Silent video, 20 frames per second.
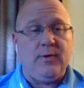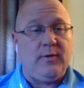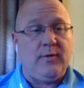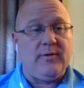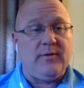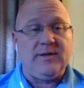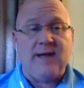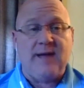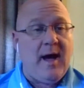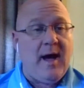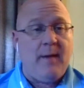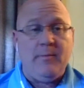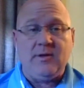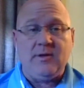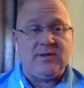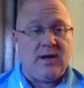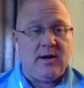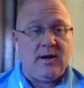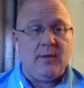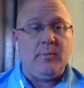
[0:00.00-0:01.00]
this time.
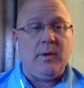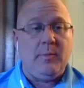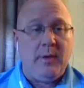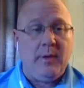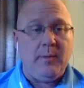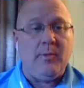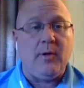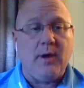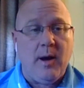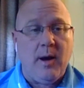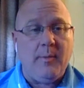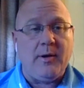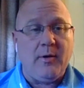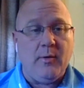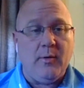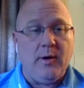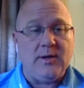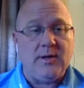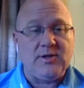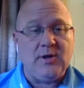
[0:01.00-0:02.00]
There's going to be people coming
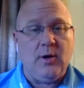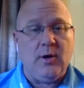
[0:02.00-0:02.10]
to us.